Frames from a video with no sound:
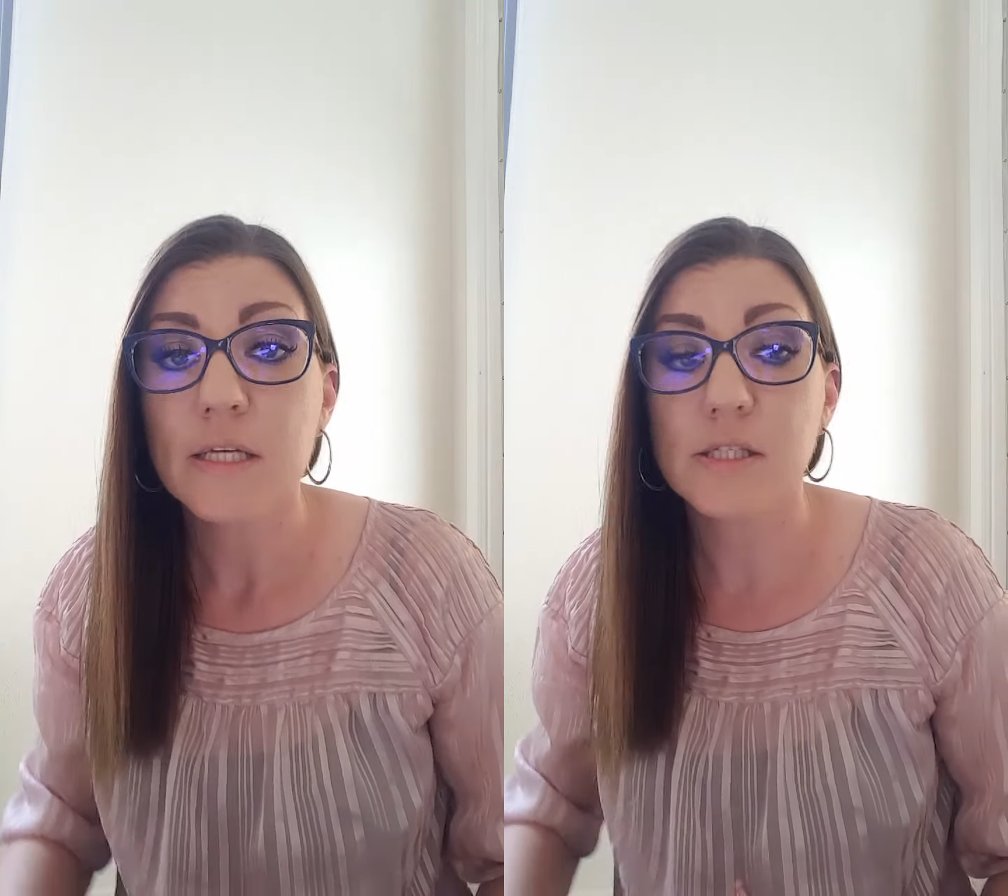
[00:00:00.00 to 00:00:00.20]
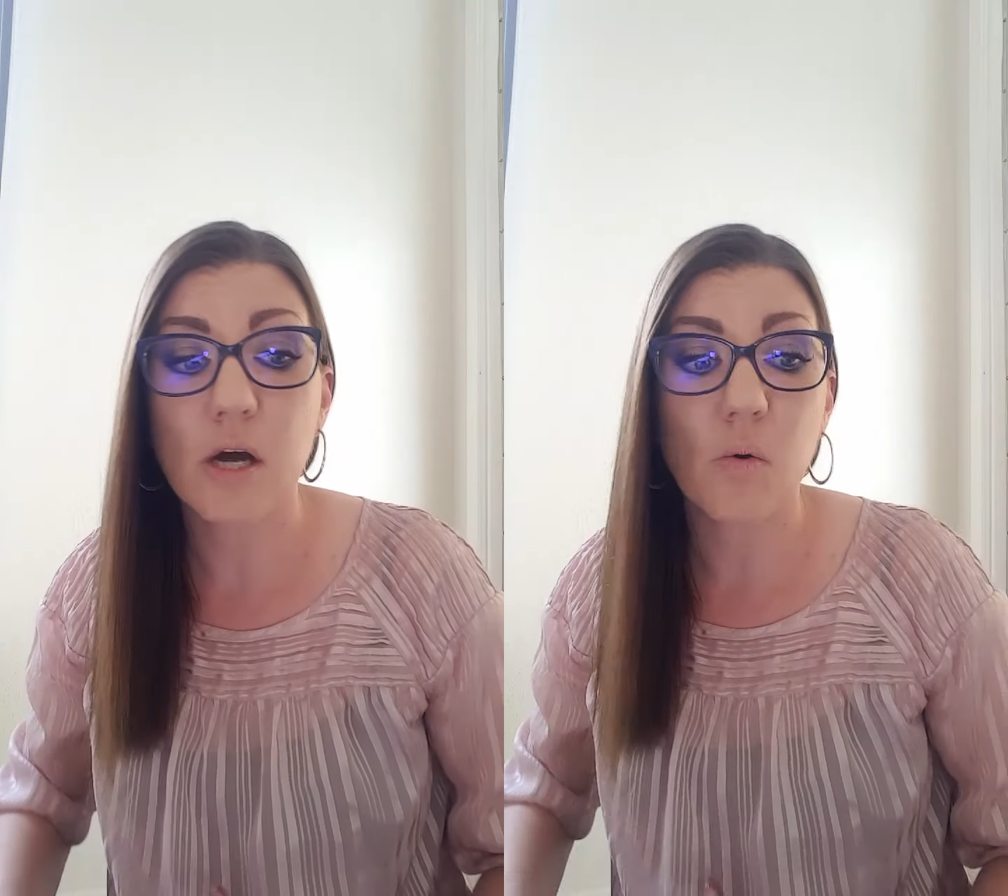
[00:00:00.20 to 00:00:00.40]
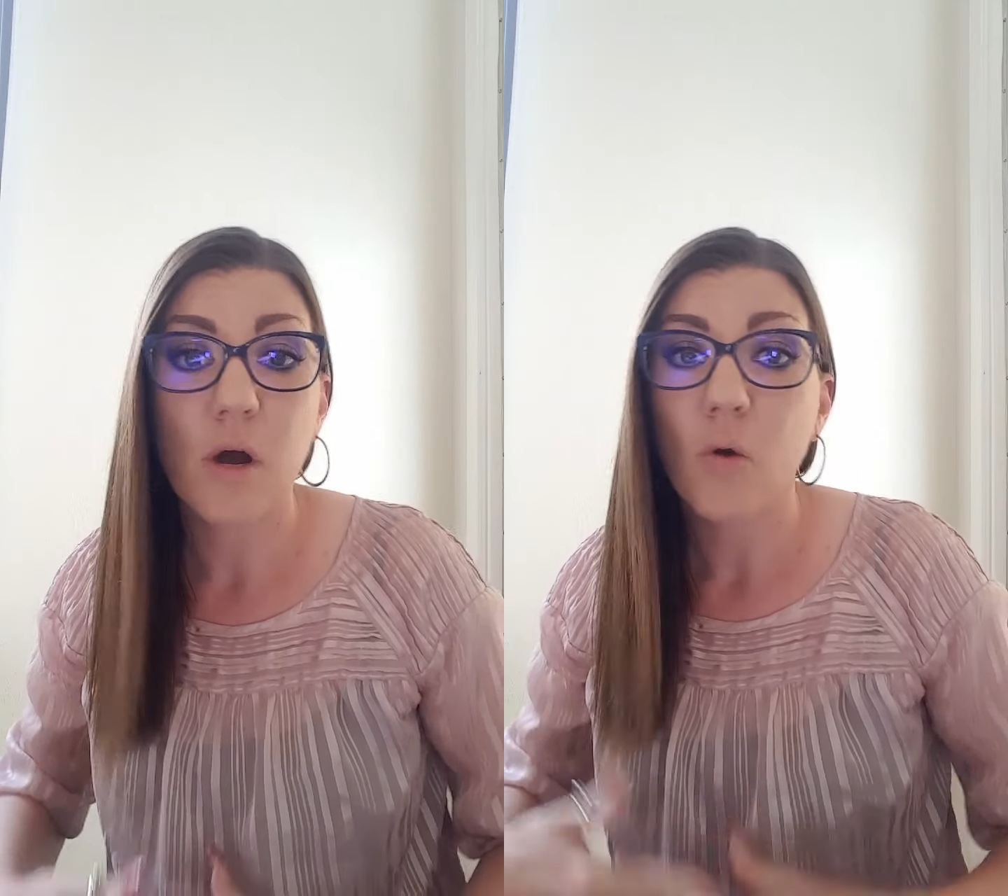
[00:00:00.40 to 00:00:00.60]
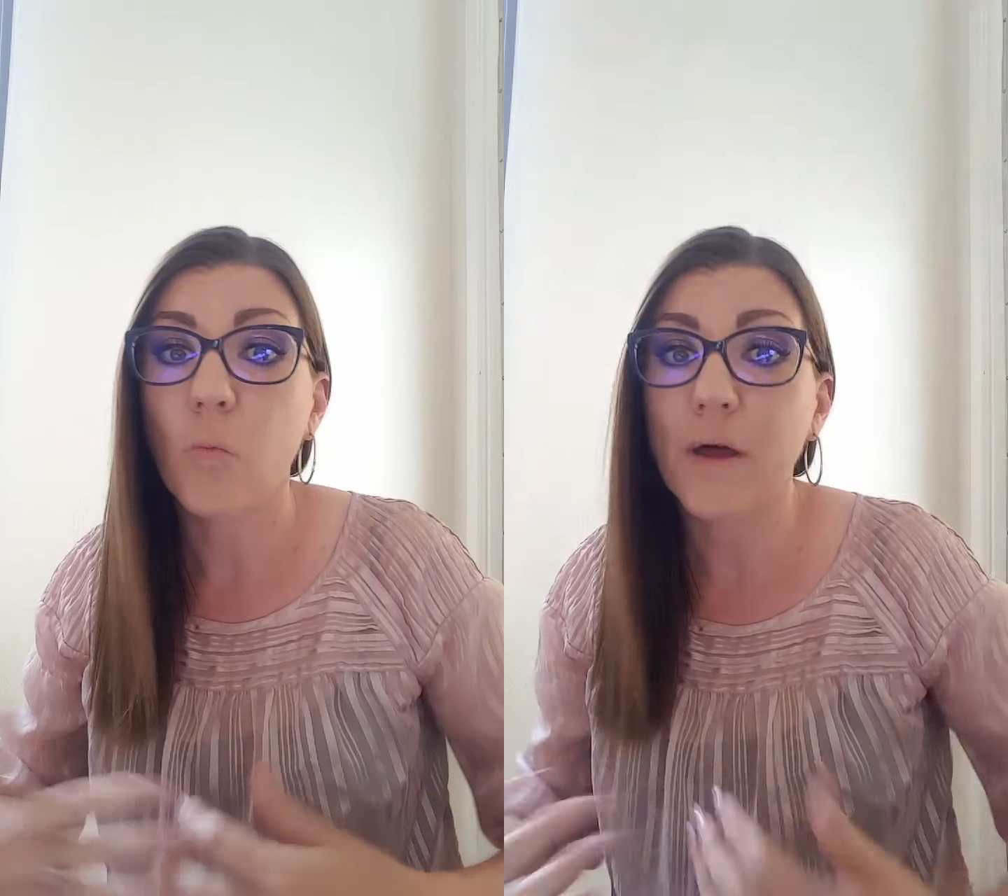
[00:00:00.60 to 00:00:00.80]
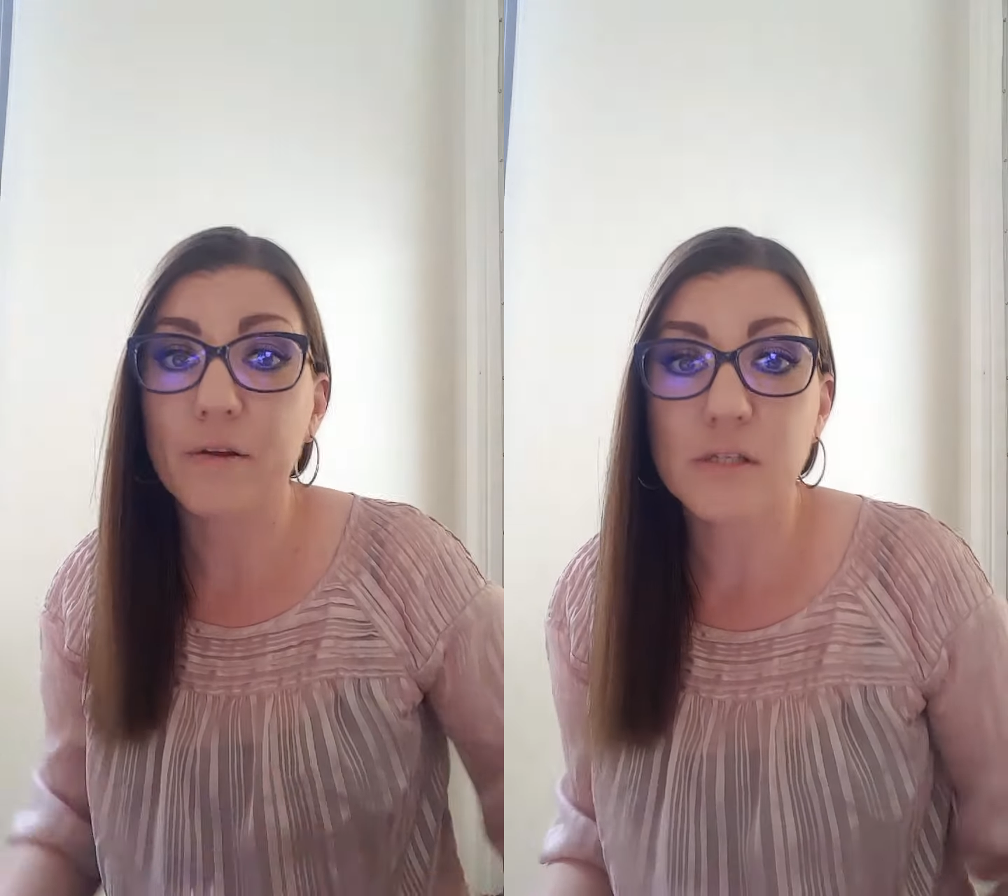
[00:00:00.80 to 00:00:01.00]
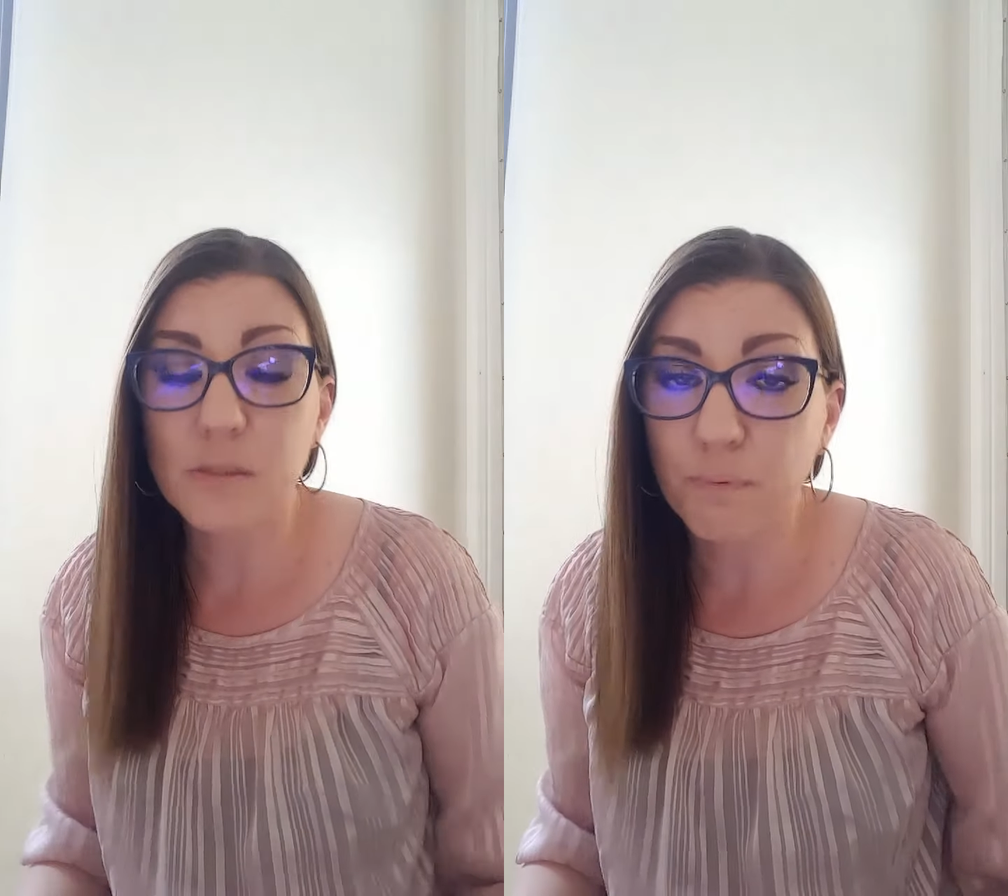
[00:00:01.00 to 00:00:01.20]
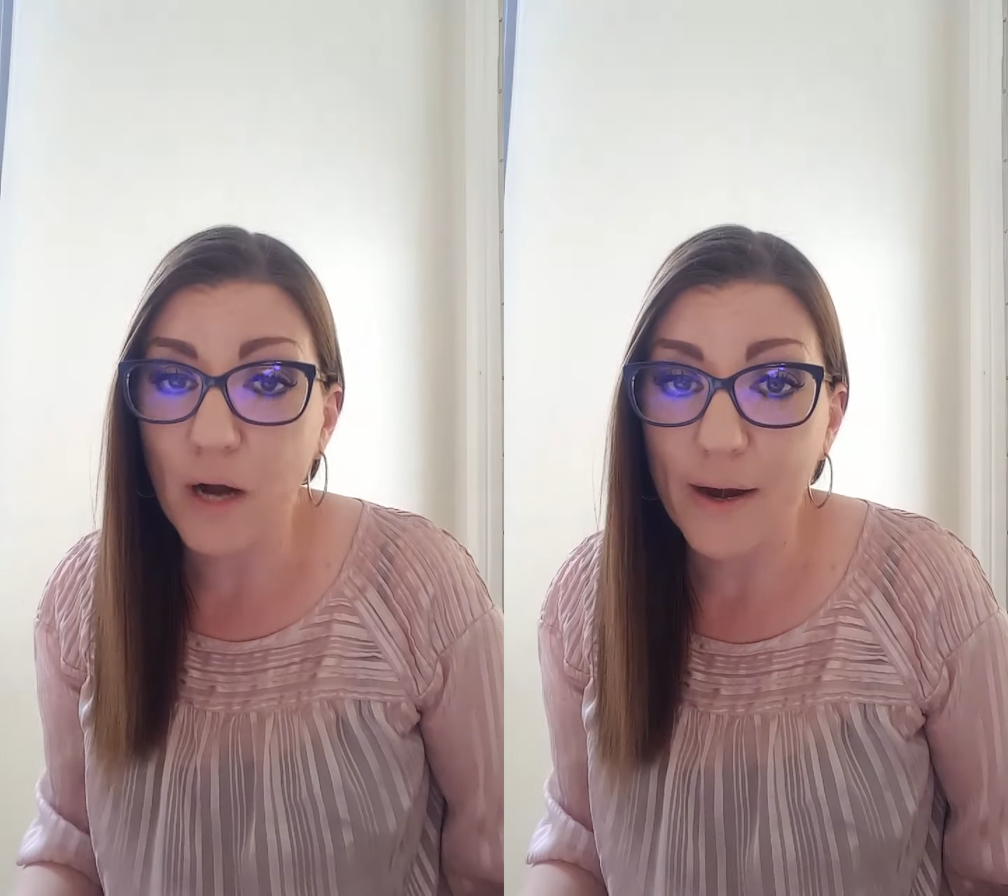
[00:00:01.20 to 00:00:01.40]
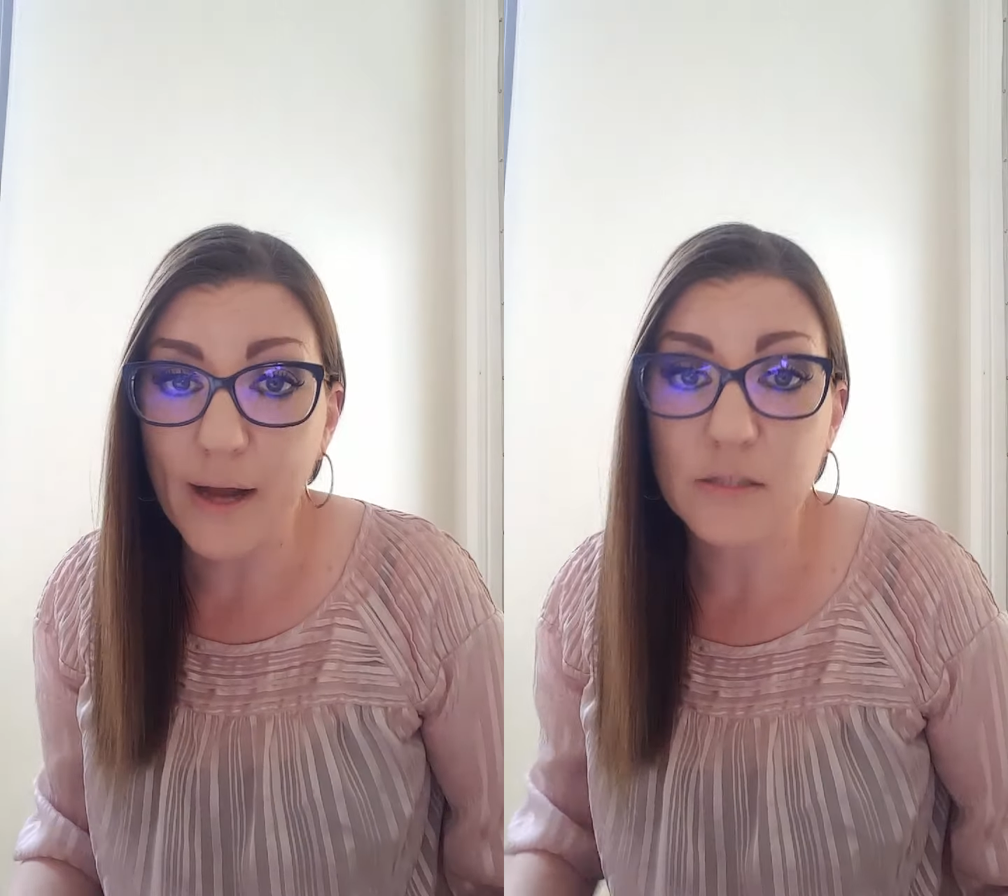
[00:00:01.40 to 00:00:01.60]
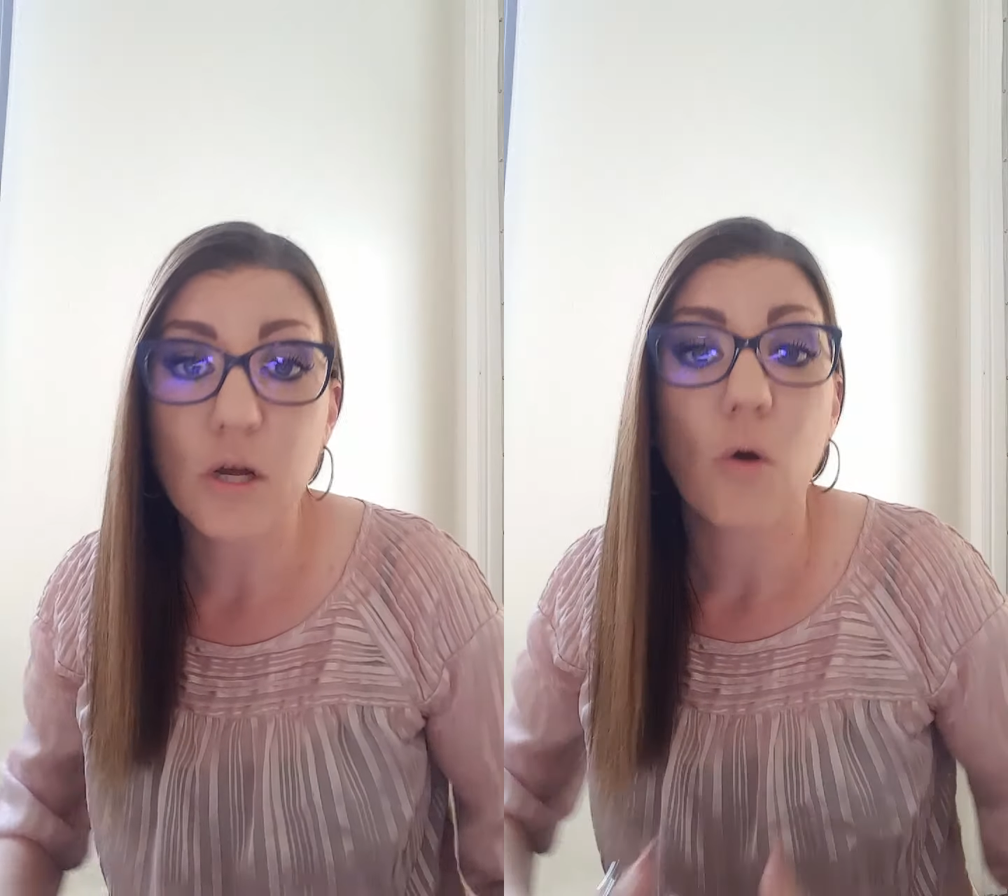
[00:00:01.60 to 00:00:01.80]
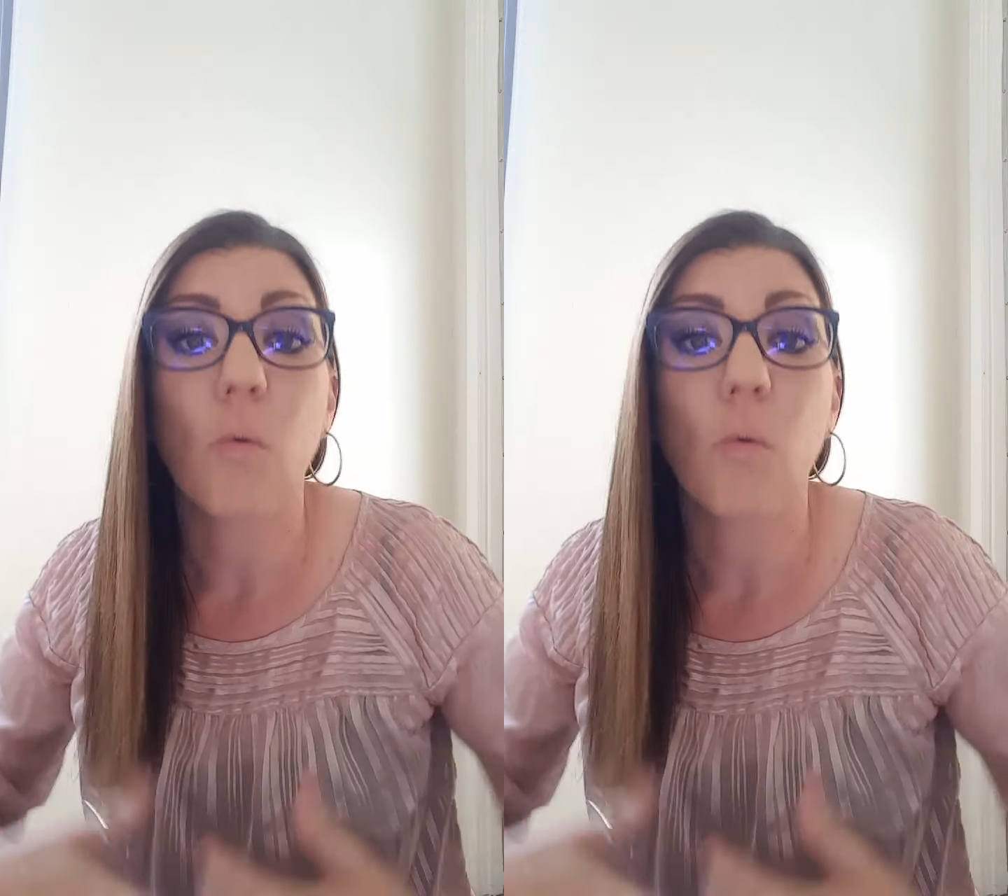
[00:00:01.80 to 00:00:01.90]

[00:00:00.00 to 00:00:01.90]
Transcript: So whether it's a product,